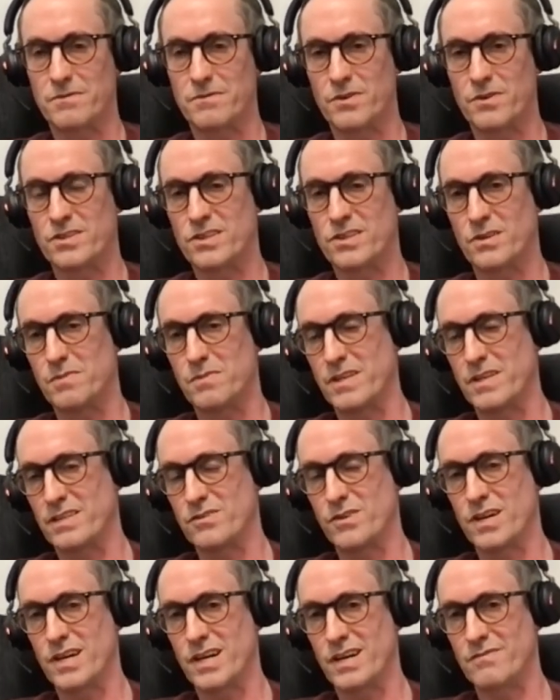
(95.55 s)
For example,
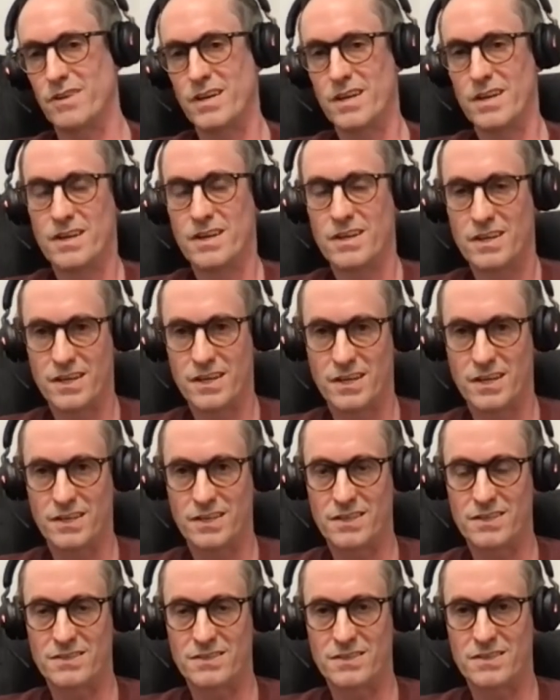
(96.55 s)
that you have
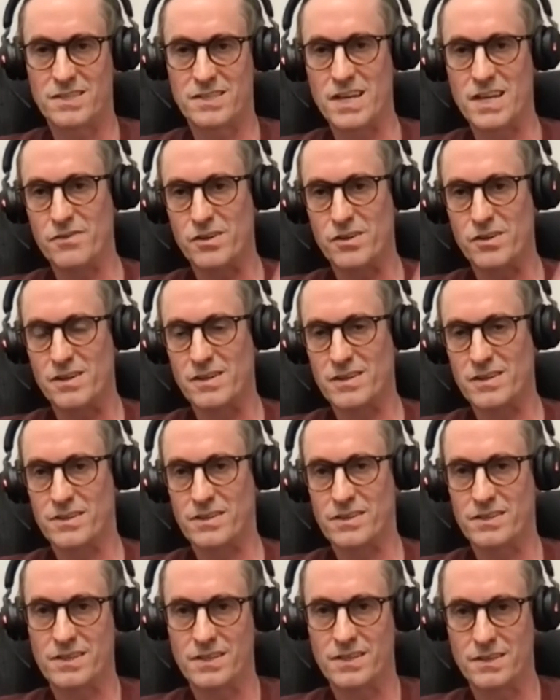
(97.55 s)
several
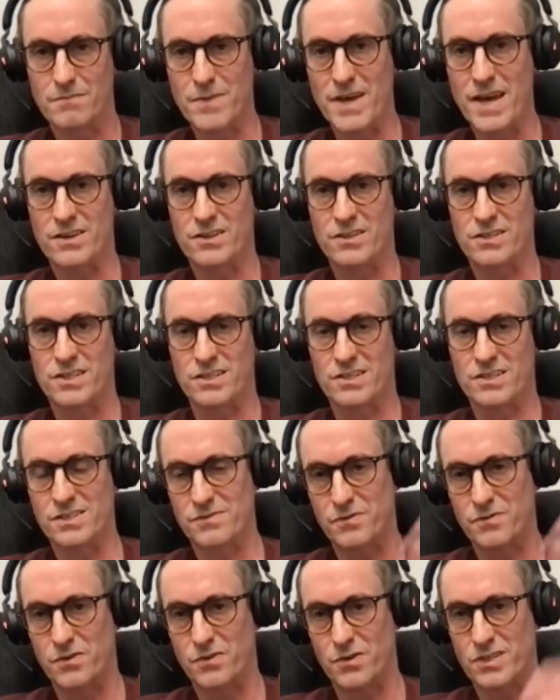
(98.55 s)
managers
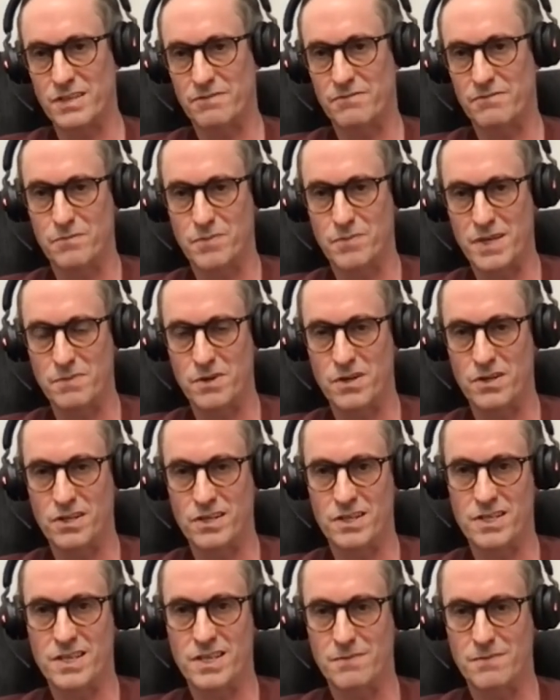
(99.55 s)
for different people in
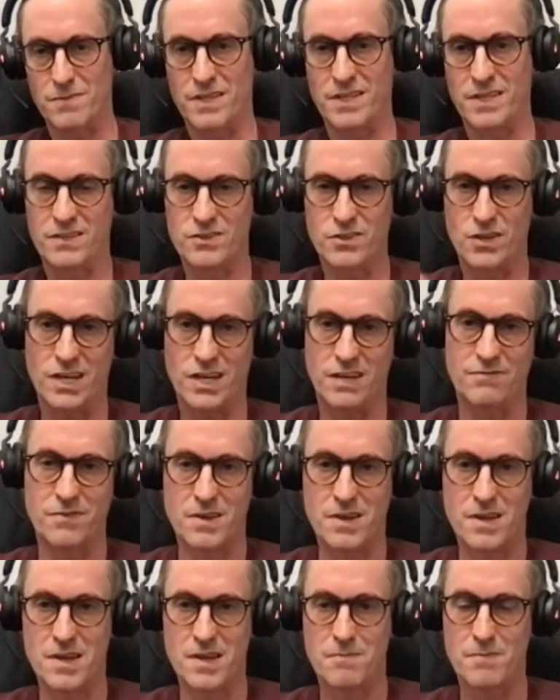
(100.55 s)
the team, and then you have
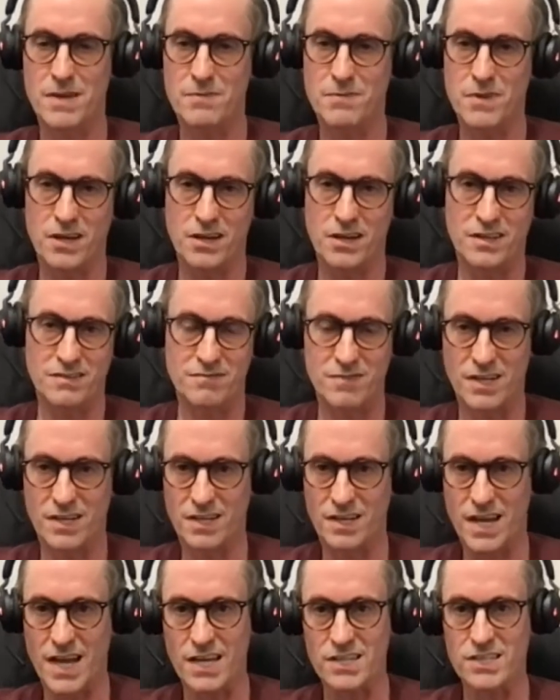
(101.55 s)
maybe a
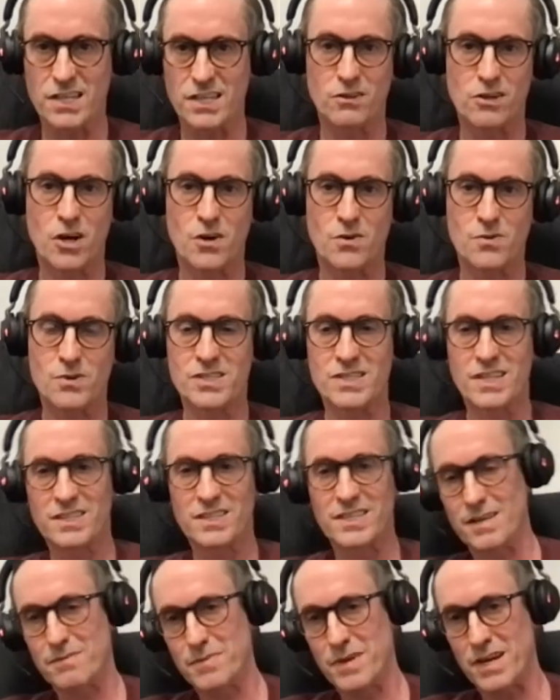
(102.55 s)
agile coach that
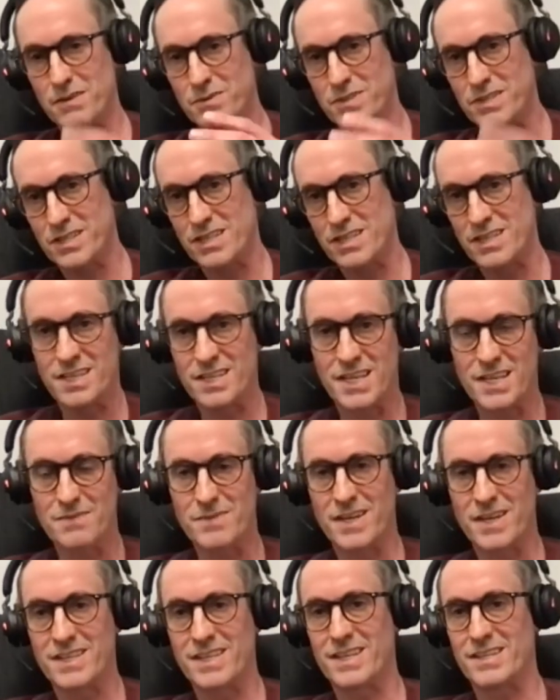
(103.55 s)
help out in the
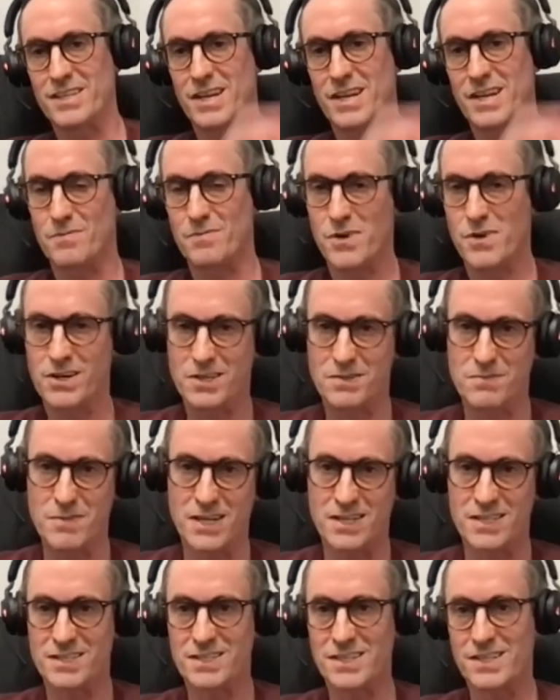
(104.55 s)
team, and then you have a product
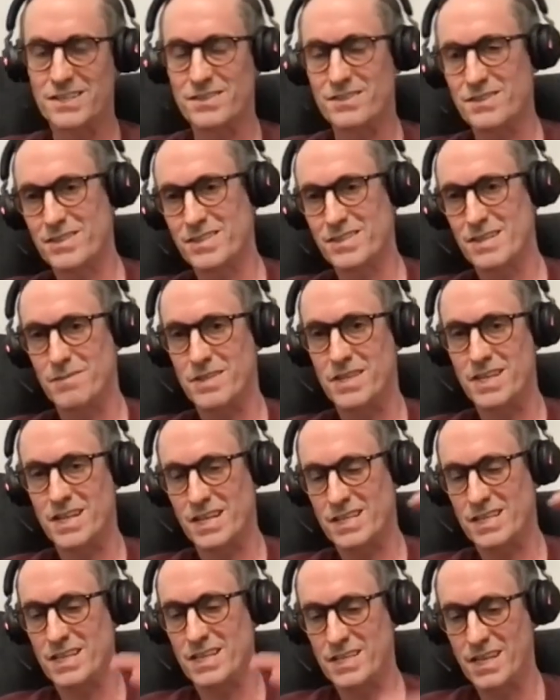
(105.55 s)
manager or something
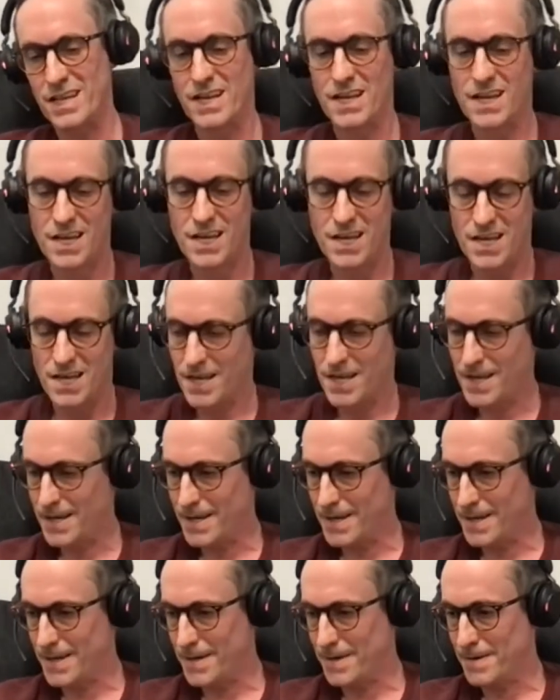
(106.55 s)
like
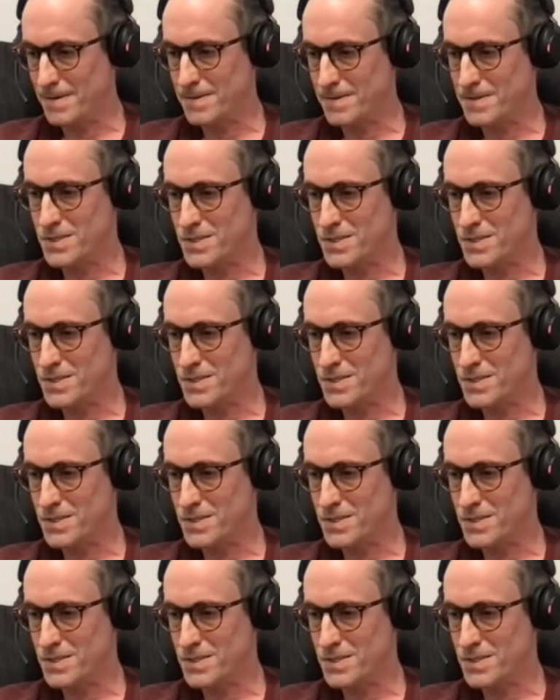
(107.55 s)
that.